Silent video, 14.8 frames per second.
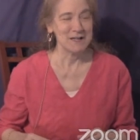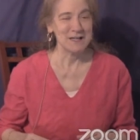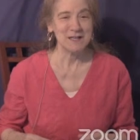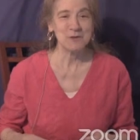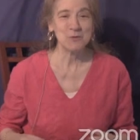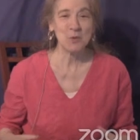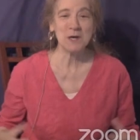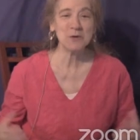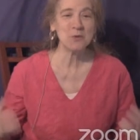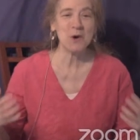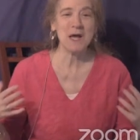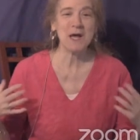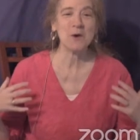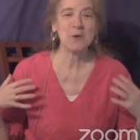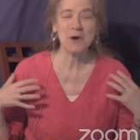in one
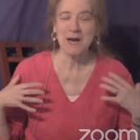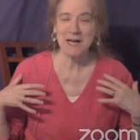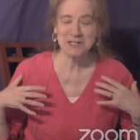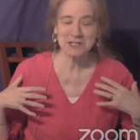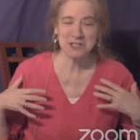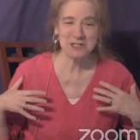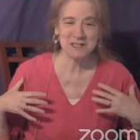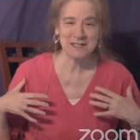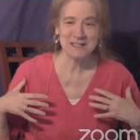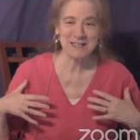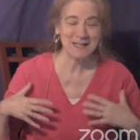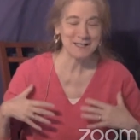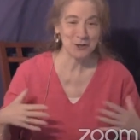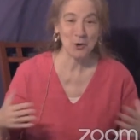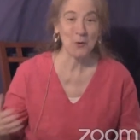way, we're actually
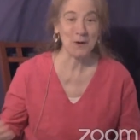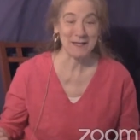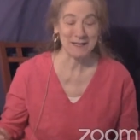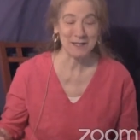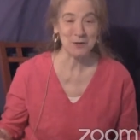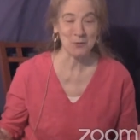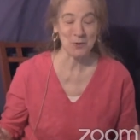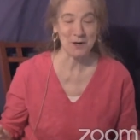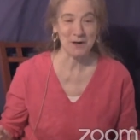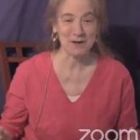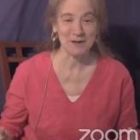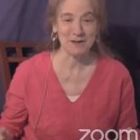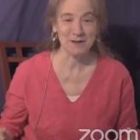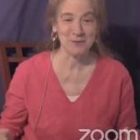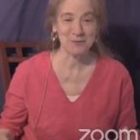not going
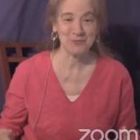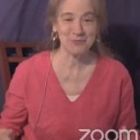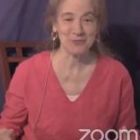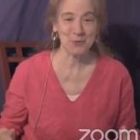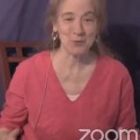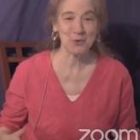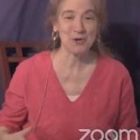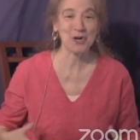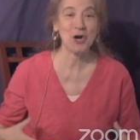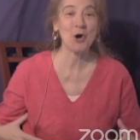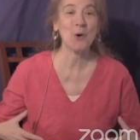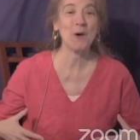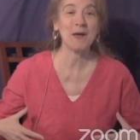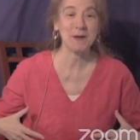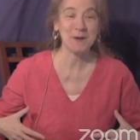anywhere. We're
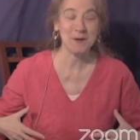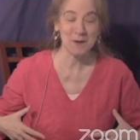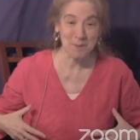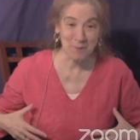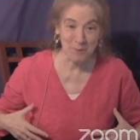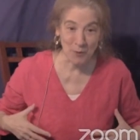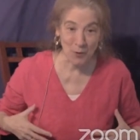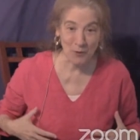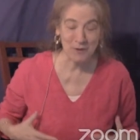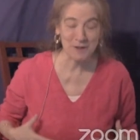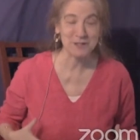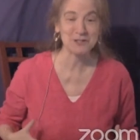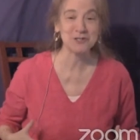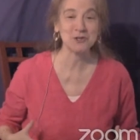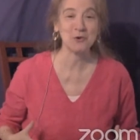going more
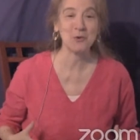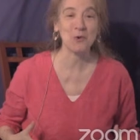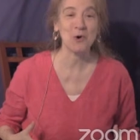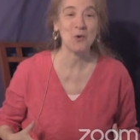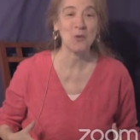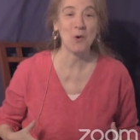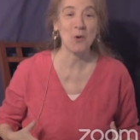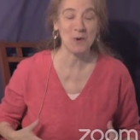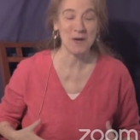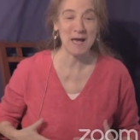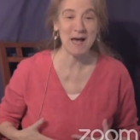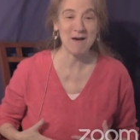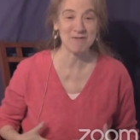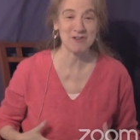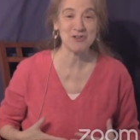into what we
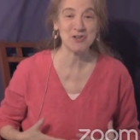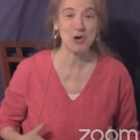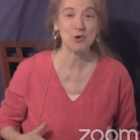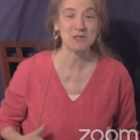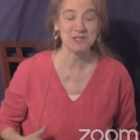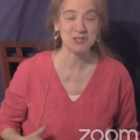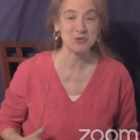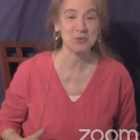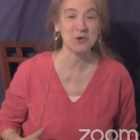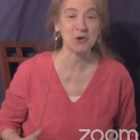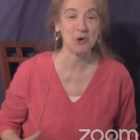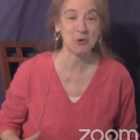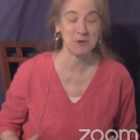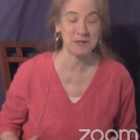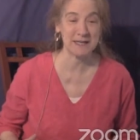haven't noticed we
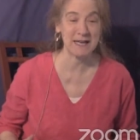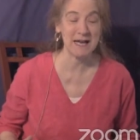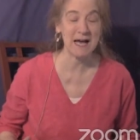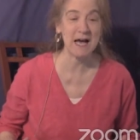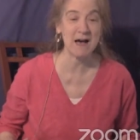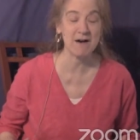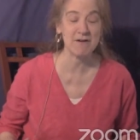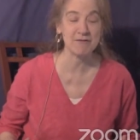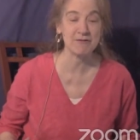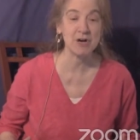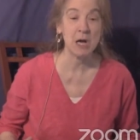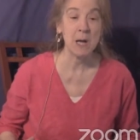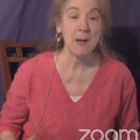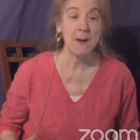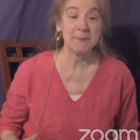already have.
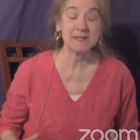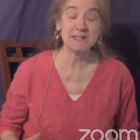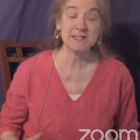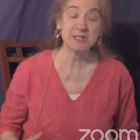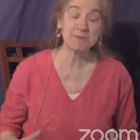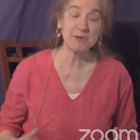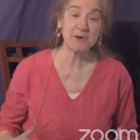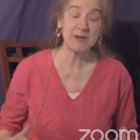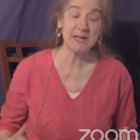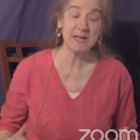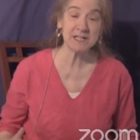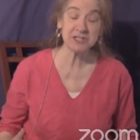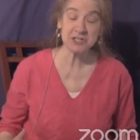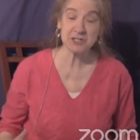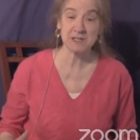But
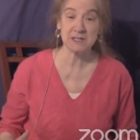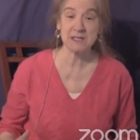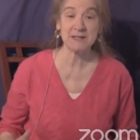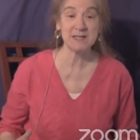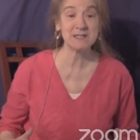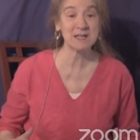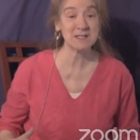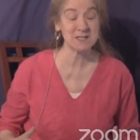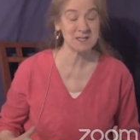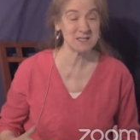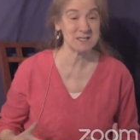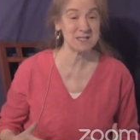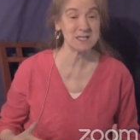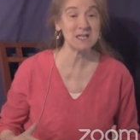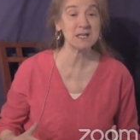experientially, that does
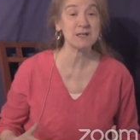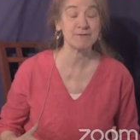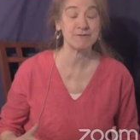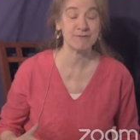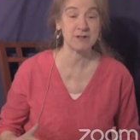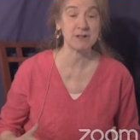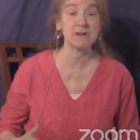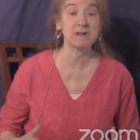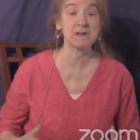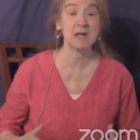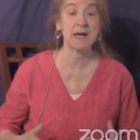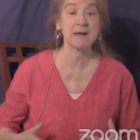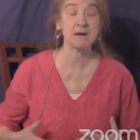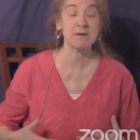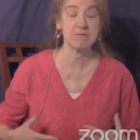indeed feel
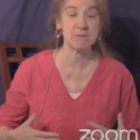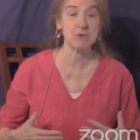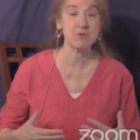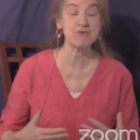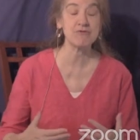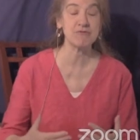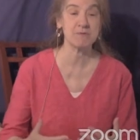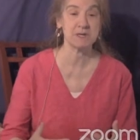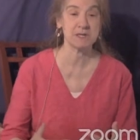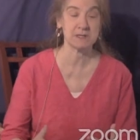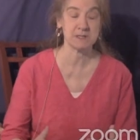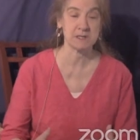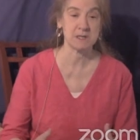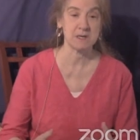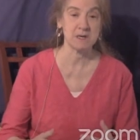like a movement